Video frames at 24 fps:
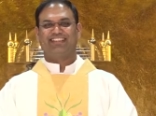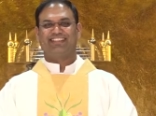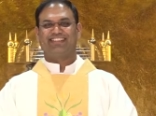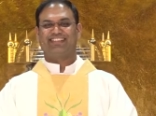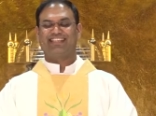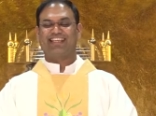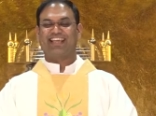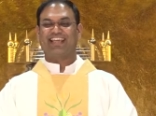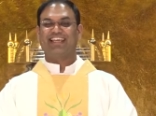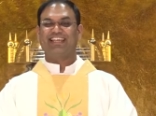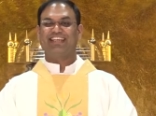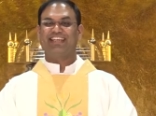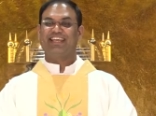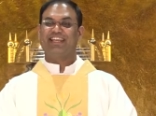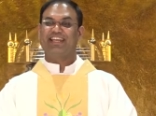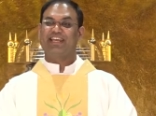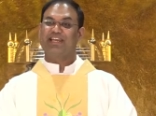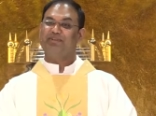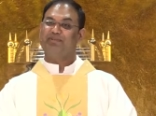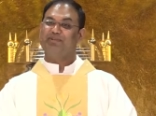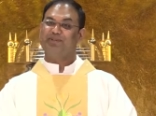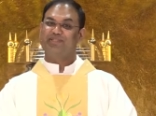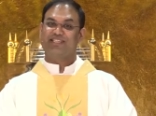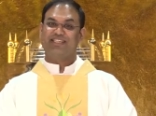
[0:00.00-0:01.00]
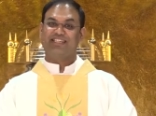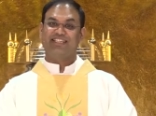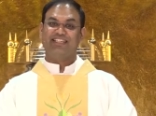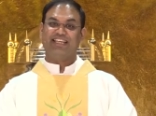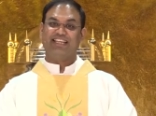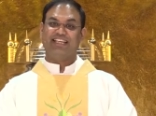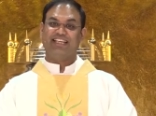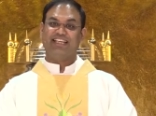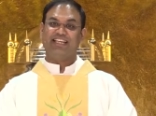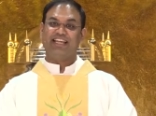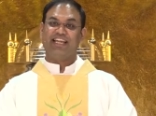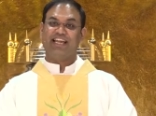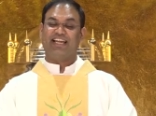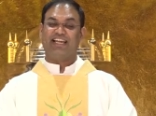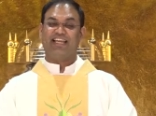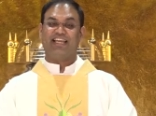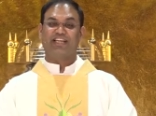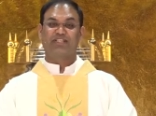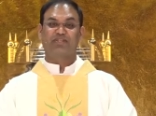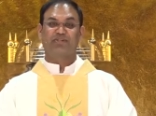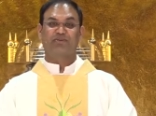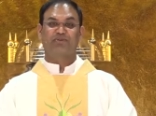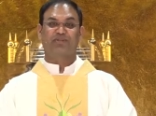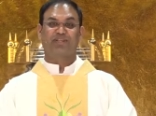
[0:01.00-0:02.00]
The second year I was in Delhi, I
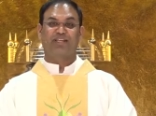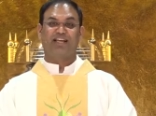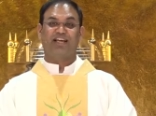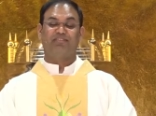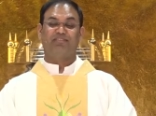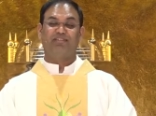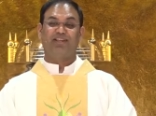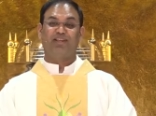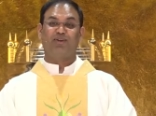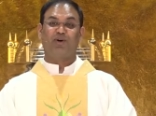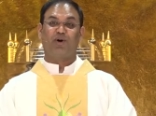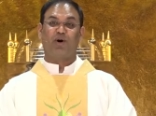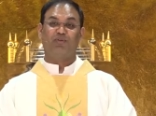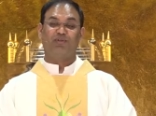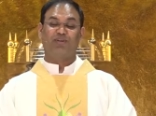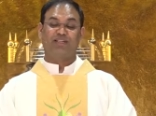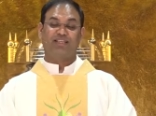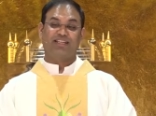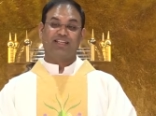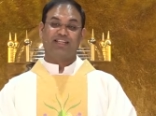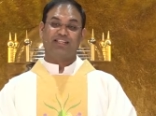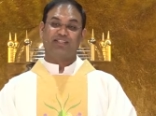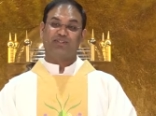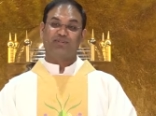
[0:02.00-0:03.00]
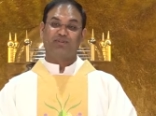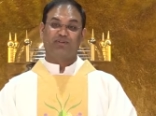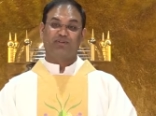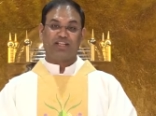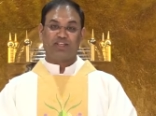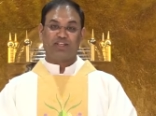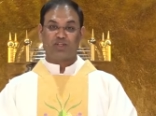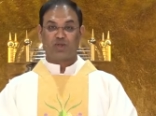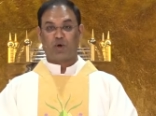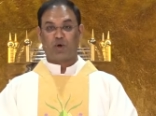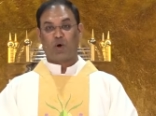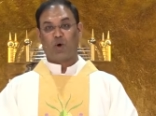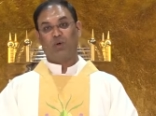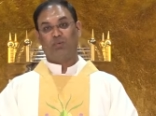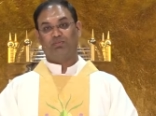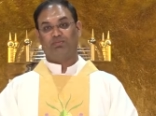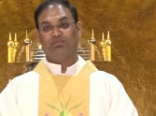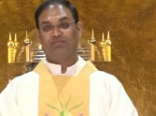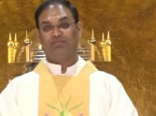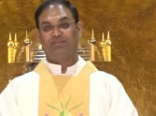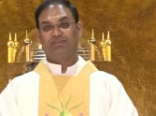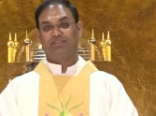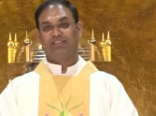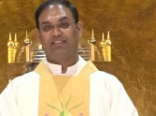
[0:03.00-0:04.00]
had to travel overnight to reach home.
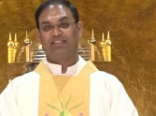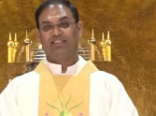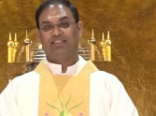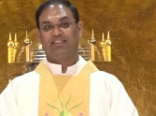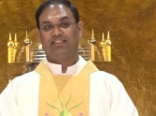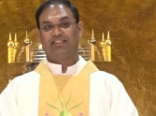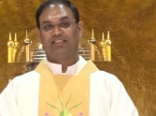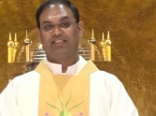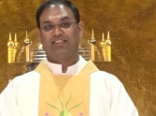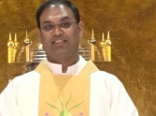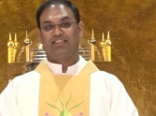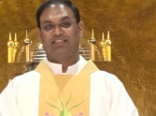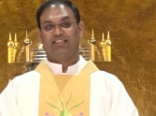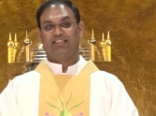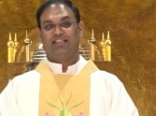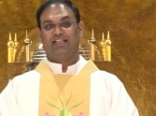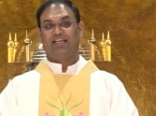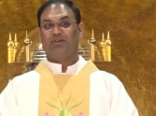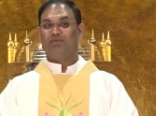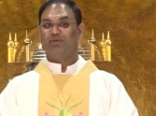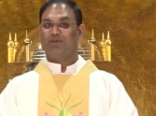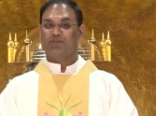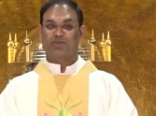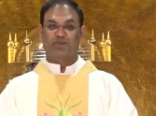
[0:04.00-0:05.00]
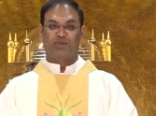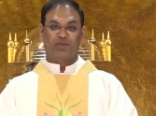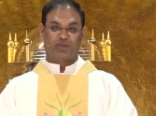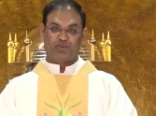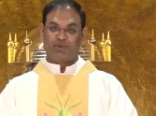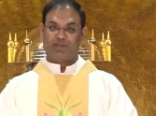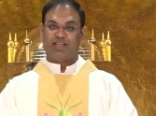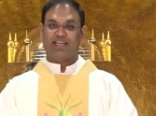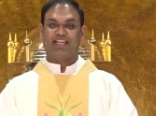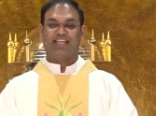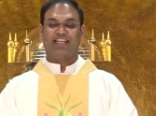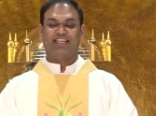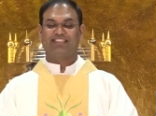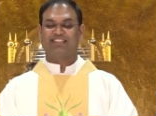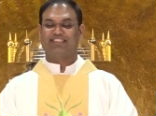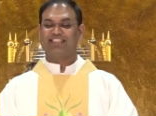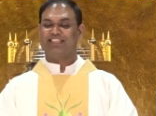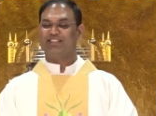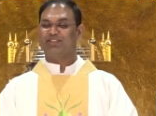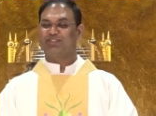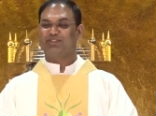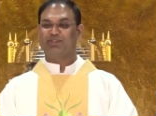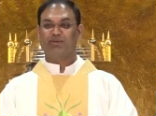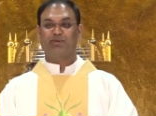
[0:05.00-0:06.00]
I was not very
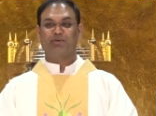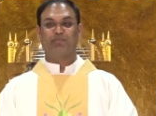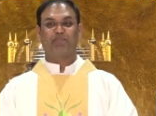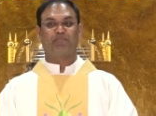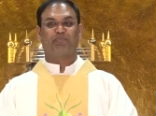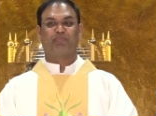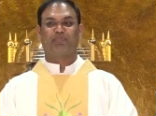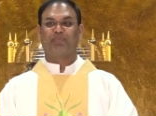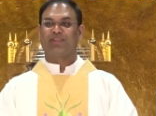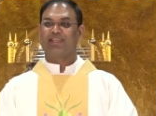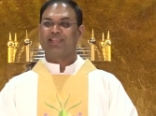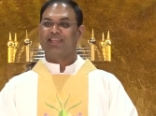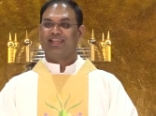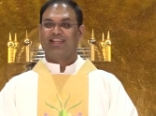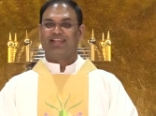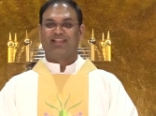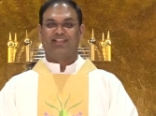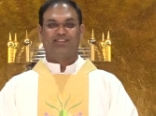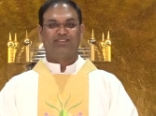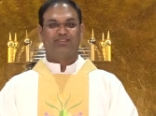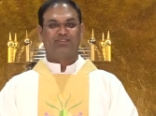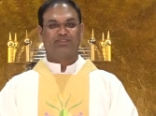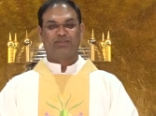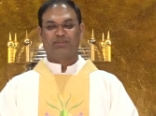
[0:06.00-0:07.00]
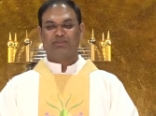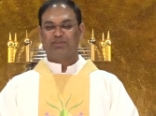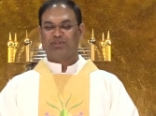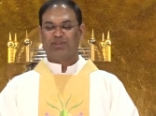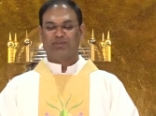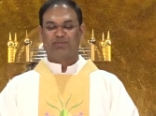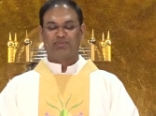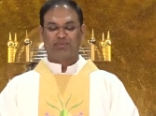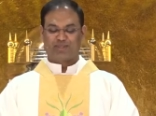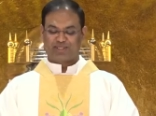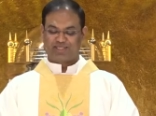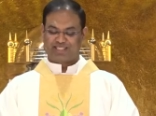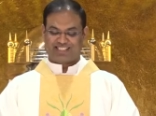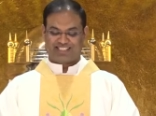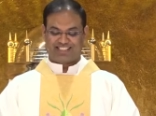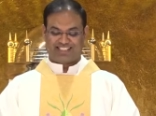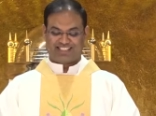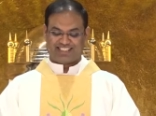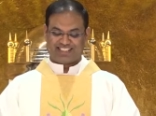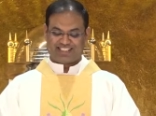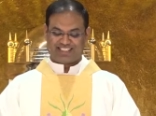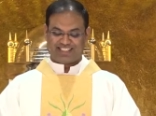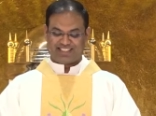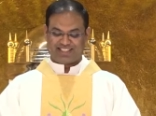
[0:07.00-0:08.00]
easy. So, so it,
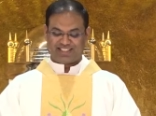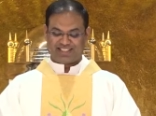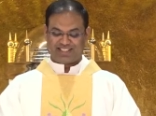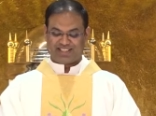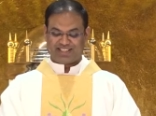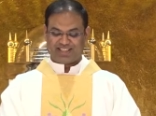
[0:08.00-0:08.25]
was,